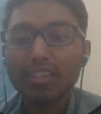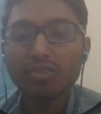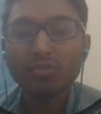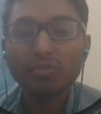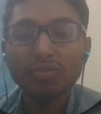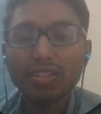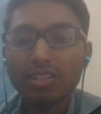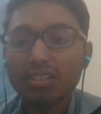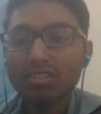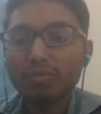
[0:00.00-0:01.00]
So
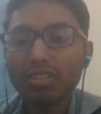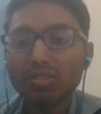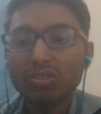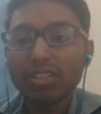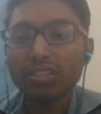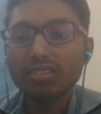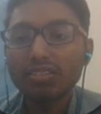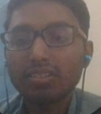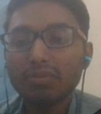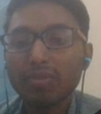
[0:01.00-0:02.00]
similar to that,
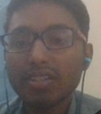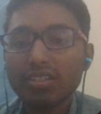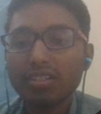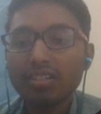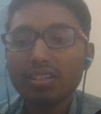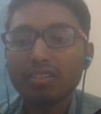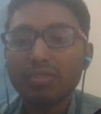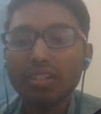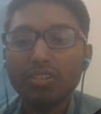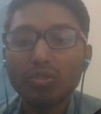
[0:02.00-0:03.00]
Besta
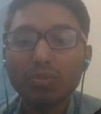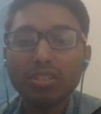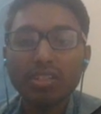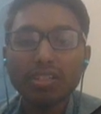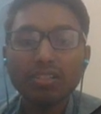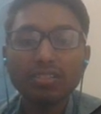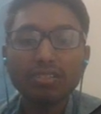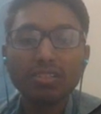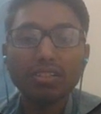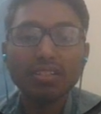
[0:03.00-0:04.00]
real-world e-commerce transactions
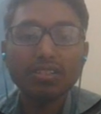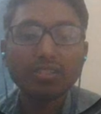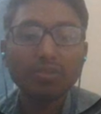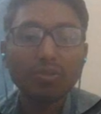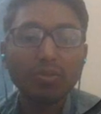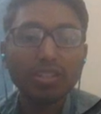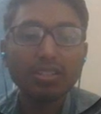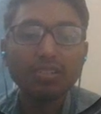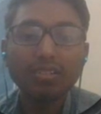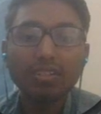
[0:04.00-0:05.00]
dataset is
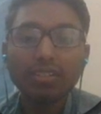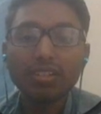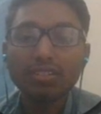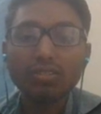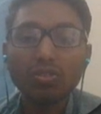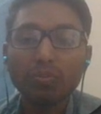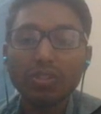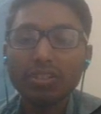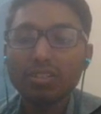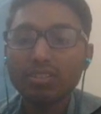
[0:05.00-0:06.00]
provided in this
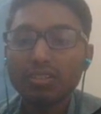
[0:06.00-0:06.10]
competition,